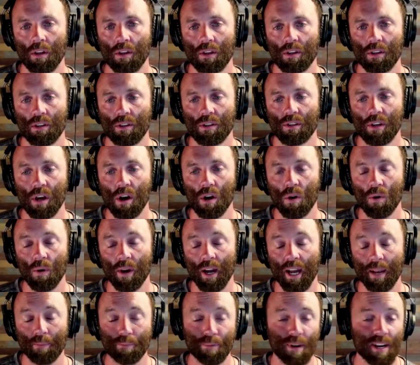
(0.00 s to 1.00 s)
So
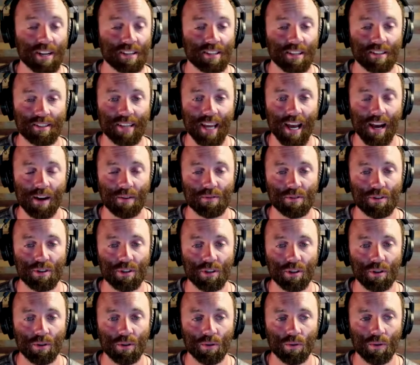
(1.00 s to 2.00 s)
it brings it down
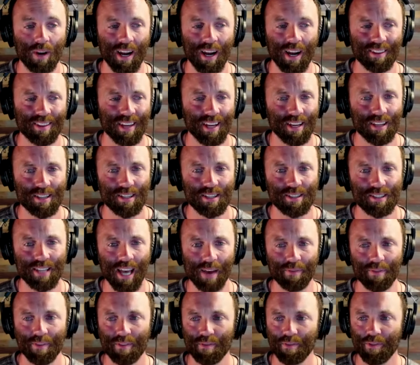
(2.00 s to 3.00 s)
to, I think,
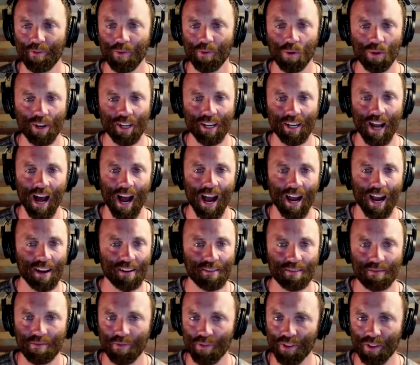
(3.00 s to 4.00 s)

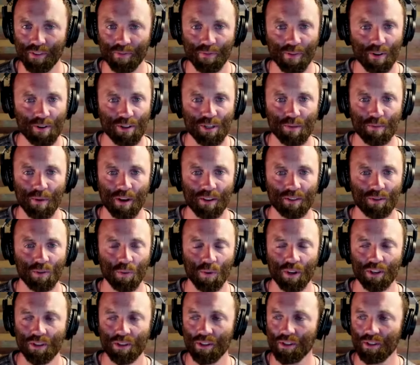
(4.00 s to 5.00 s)
$7.49 for the first month,
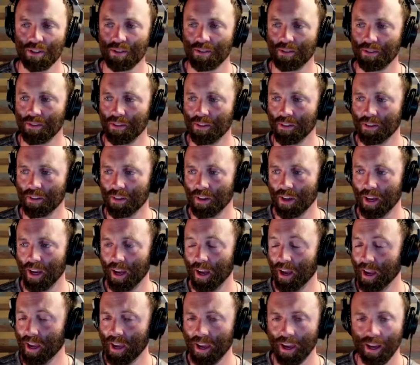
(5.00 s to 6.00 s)
which is,
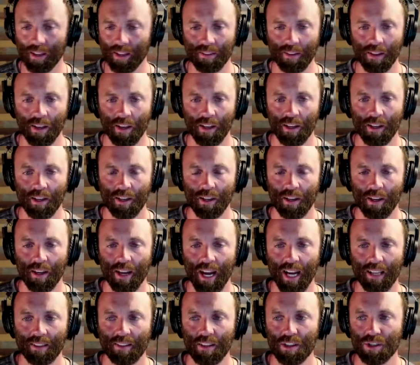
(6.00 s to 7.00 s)
hey,
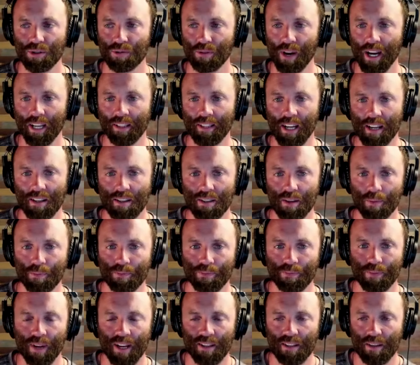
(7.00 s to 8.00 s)
at this rate, that's
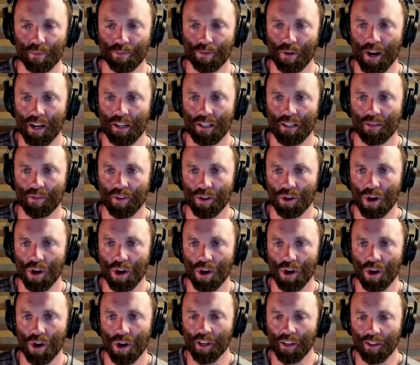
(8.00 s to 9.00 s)
the price of a
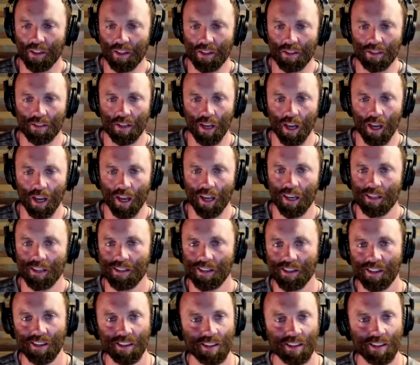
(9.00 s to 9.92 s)
coffee these days.